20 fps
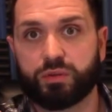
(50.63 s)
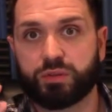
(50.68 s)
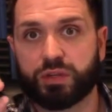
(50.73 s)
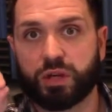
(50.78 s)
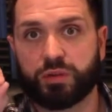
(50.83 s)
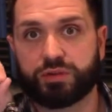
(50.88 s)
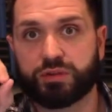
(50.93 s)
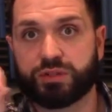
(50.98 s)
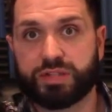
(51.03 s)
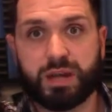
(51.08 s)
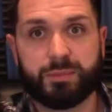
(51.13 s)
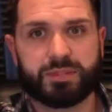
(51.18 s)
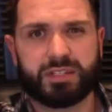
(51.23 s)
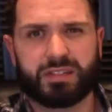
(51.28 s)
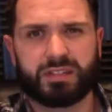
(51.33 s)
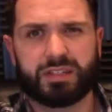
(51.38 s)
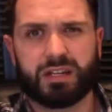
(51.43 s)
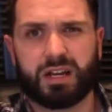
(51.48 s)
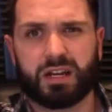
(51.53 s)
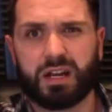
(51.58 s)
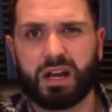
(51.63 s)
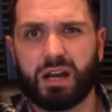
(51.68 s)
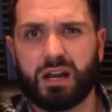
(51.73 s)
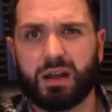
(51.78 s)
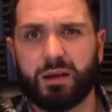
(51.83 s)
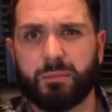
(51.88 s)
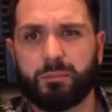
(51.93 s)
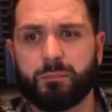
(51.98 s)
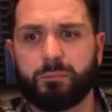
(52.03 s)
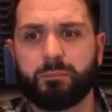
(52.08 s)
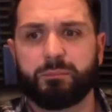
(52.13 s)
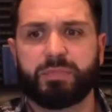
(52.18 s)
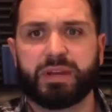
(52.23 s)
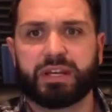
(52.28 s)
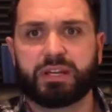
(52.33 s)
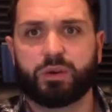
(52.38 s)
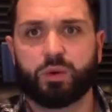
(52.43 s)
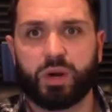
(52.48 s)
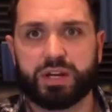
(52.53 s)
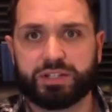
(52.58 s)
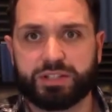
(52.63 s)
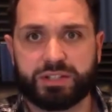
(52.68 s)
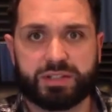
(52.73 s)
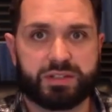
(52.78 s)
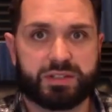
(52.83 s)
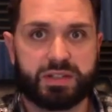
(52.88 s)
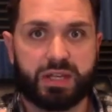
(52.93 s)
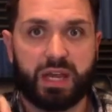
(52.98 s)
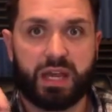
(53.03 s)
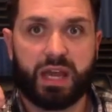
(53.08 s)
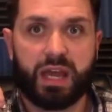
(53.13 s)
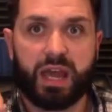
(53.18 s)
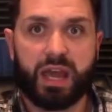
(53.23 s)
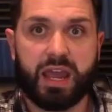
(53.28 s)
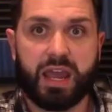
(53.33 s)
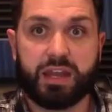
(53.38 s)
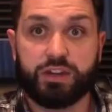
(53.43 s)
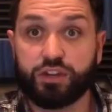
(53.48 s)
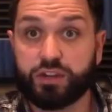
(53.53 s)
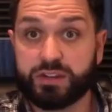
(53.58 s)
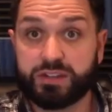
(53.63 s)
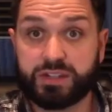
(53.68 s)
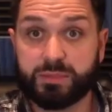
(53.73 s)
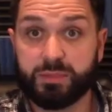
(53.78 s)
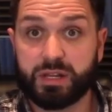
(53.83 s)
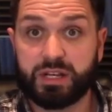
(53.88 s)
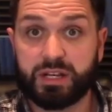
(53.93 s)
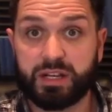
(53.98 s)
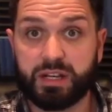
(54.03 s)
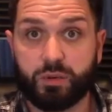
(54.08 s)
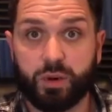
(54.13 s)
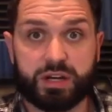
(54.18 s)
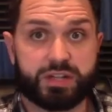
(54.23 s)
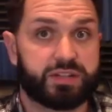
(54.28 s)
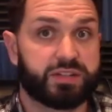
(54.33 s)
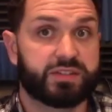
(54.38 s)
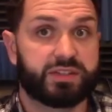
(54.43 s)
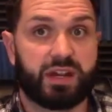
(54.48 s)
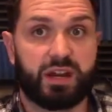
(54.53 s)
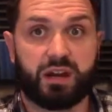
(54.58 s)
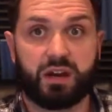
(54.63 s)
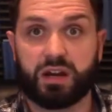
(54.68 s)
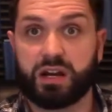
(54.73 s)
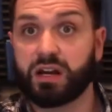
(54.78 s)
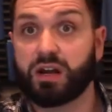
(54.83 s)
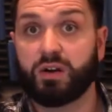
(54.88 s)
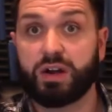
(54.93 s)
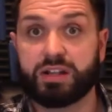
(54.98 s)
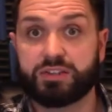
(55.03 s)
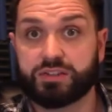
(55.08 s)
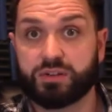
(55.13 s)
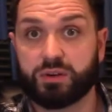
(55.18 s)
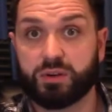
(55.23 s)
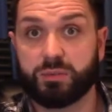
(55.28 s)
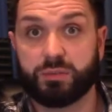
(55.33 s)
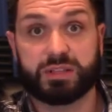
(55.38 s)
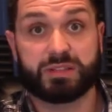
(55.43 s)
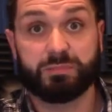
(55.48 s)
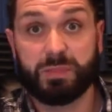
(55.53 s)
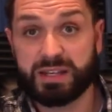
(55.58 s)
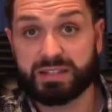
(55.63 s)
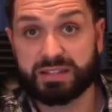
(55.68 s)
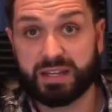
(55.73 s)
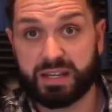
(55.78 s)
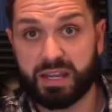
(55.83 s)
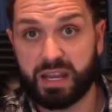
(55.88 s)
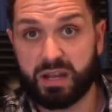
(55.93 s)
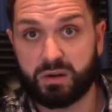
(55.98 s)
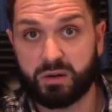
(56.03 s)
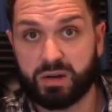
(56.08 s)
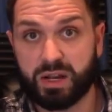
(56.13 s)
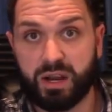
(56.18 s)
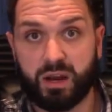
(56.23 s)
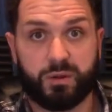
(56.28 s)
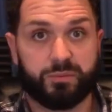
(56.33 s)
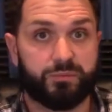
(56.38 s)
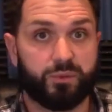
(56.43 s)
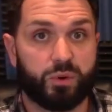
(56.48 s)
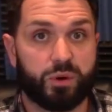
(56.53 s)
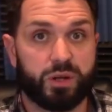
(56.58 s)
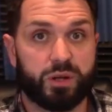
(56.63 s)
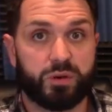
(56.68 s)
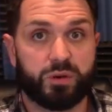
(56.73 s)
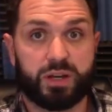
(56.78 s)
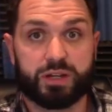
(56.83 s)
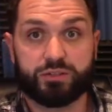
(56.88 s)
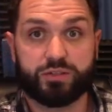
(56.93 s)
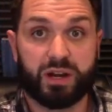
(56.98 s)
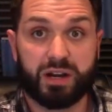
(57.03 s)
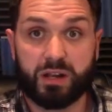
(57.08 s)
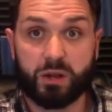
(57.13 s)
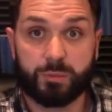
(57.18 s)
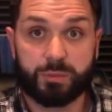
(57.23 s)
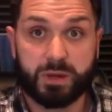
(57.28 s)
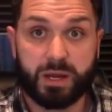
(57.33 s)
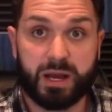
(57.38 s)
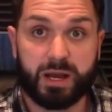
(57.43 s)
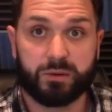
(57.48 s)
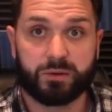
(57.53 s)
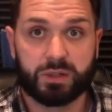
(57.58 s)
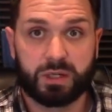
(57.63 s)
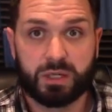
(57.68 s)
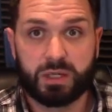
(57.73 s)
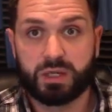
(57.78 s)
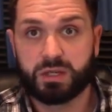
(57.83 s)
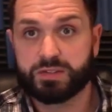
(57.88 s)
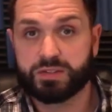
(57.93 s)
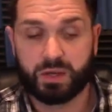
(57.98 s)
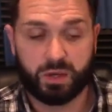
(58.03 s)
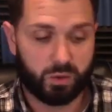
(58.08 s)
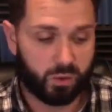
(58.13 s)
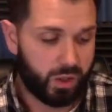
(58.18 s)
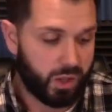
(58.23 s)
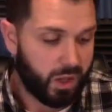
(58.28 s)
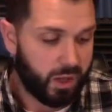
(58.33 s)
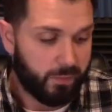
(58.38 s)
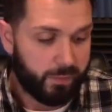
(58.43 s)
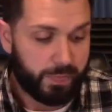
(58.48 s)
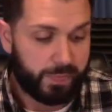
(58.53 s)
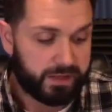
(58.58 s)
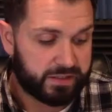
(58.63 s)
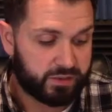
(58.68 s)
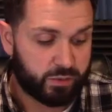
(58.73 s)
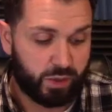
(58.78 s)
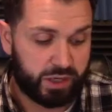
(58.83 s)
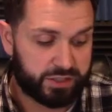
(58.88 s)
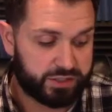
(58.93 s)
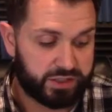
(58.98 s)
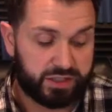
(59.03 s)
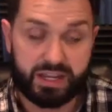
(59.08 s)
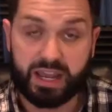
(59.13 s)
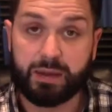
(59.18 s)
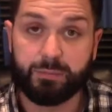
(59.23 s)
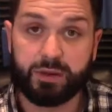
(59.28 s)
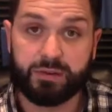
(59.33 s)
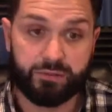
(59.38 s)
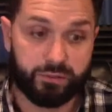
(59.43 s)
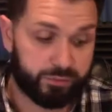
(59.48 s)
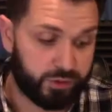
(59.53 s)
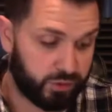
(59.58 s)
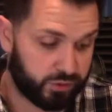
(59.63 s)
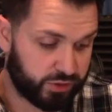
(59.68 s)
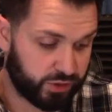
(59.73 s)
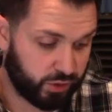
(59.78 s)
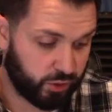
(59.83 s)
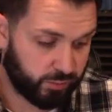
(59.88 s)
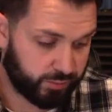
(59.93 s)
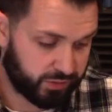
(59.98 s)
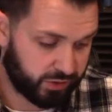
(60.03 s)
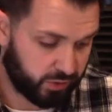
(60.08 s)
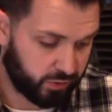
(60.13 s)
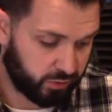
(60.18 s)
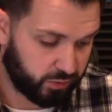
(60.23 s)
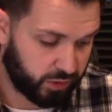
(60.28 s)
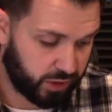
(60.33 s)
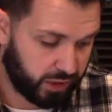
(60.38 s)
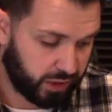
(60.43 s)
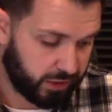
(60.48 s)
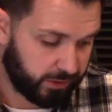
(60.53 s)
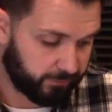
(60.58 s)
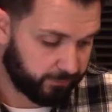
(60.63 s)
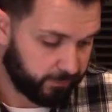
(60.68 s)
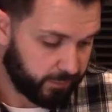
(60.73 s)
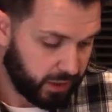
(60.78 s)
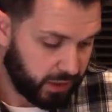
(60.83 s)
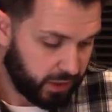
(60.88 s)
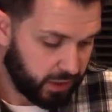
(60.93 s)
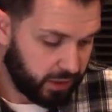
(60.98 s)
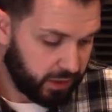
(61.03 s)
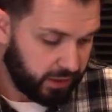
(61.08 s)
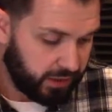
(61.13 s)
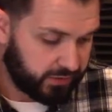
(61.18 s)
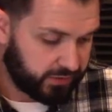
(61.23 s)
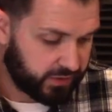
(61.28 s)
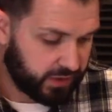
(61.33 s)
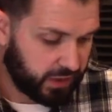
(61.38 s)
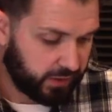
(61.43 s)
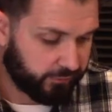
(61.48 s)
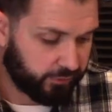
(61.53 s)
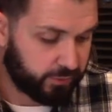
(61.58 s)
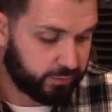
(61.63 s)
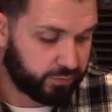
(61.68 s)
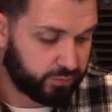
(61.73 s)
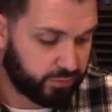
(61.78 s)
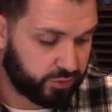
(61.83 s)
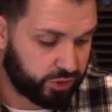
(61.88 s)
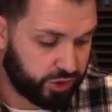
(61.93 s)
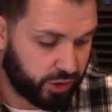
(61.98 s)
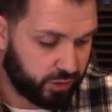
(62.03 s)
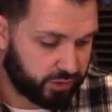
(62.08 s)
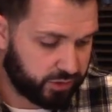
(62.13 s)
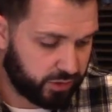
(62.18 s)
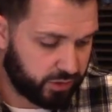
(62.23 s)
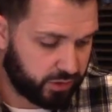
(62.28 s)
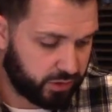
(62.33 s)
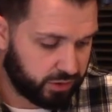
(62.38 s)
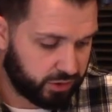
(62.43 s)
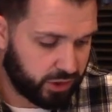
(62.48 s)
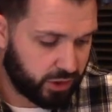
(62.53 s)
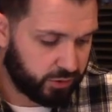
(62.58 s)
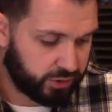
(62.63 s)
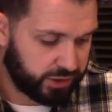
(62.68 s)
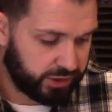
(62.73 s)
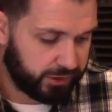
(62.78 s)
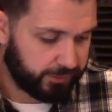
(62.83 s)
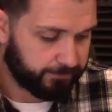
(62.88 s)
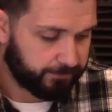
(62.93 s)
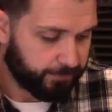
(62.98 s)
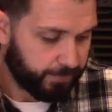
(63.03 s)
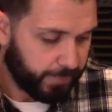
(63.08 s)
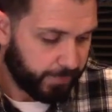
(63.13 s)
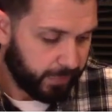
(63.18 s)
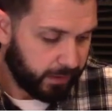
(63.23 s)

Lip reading: go to thomashenson.com, big questions, and you can submit any questions there, and I'll answer them as best I can on air for you and try to help you out. So this question came in from YouTube. So it's from Yoshi.